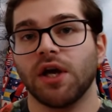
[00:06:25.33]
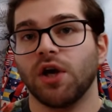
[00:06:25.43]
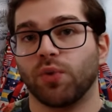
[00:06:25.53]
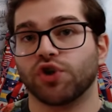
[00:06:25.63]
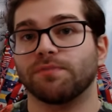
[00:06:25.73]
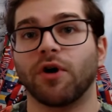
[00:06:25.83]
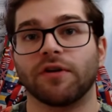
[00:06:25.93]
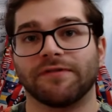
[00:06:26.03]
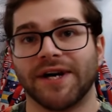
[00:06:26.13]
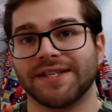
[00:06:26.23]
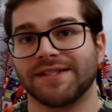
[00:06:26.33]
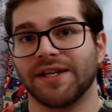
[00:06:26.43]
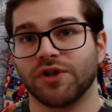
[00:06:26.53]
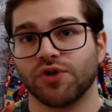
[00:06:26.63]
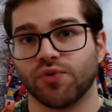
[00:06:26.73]
which modifies the
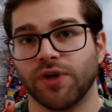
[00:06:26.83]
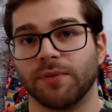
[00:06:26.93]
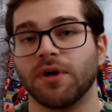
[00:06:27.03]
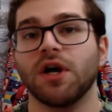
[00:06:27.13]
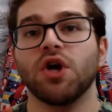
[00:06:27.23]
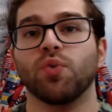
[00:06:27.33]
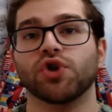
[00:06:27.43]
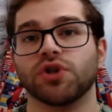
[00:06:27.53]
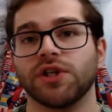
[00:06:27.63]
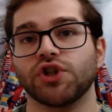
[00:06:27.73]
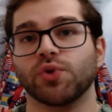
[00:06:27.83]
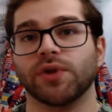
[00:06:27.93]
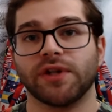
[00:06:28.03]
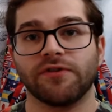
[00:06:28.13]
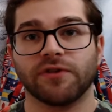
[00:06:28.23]
airstream, which leads to a
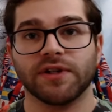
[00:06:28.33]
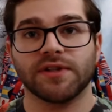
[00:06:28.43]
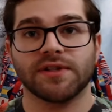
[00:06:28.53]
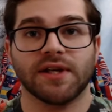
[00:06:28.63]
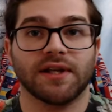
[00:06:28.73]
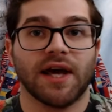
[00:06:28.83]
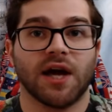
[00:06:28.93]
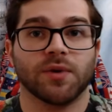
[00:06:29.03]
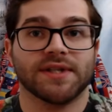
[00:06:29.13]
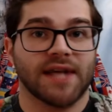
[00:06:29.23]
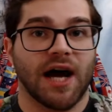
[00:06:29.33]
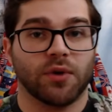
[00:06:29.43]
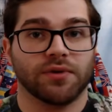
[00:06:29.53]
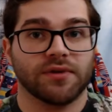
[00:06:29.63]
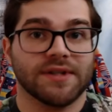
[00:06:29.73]
difference in how a
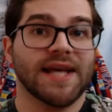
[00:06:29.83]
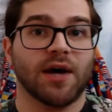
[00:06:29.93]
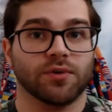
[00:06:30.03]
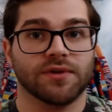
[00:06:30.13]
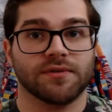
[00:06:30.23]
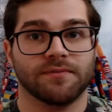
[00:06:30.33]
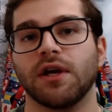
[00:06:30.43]
sound sounds.